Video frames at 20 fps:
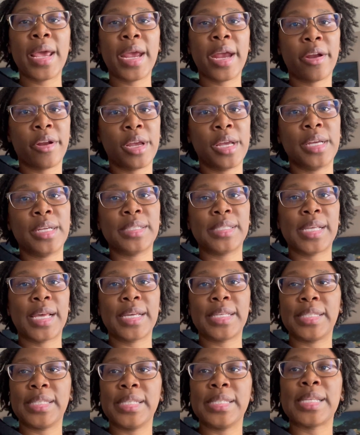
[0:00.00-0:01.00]
area in
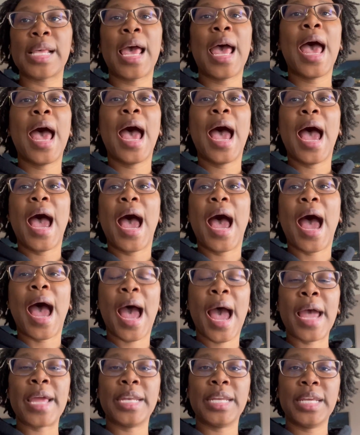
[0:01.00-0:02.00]
Texas,
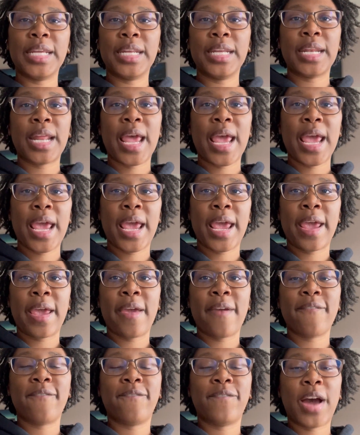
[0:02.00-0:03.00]
I needed
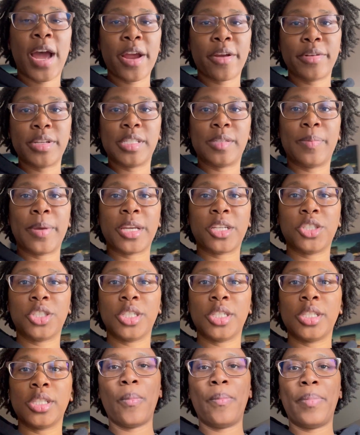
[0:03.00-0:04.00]
a fire
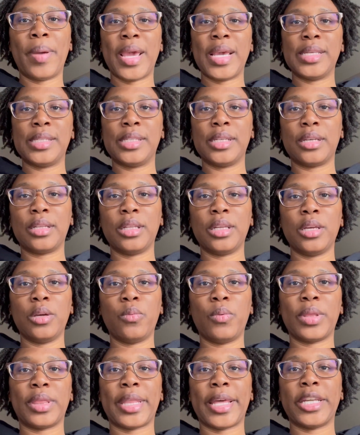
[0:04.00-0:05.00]
inspection. Basically
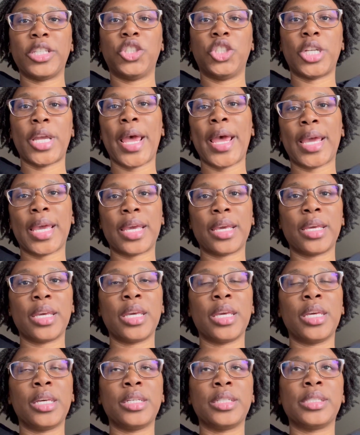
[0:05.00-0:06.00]
what they check
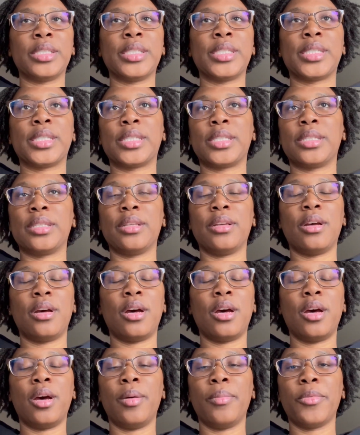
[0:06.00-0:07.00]
is
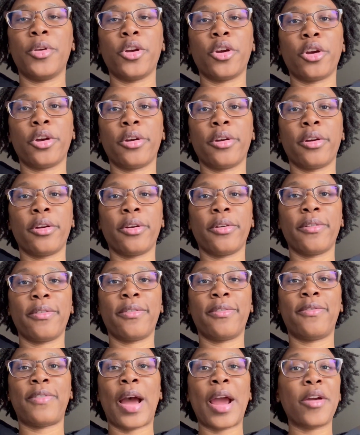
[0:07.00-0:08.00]
um, your
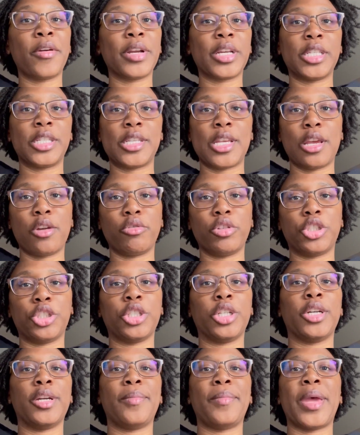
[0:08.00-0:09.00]
fire
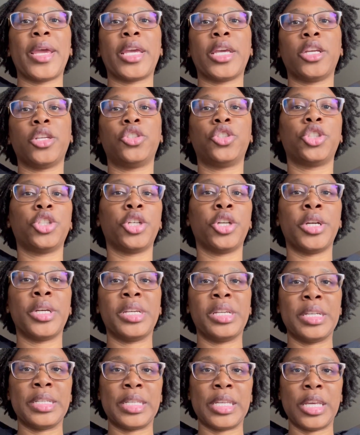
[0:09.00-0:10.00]
extinguisher, making sure
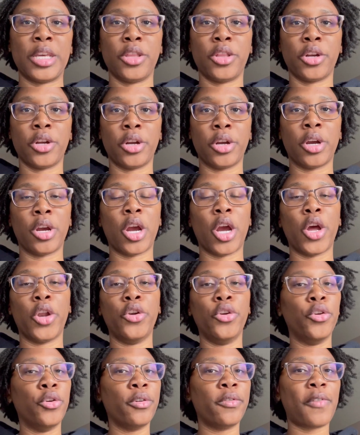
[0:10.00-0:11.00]
it's either a
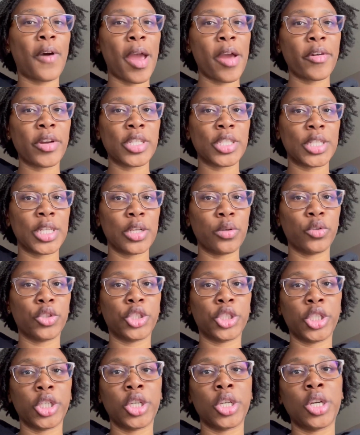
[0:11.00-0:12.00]
new fire
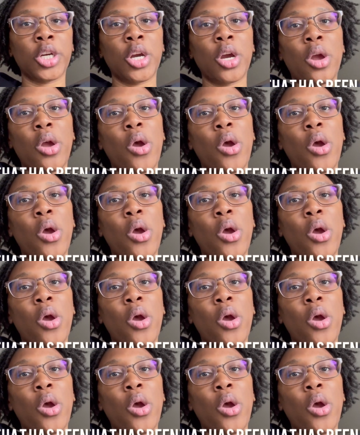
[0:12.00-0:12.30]
extinguisher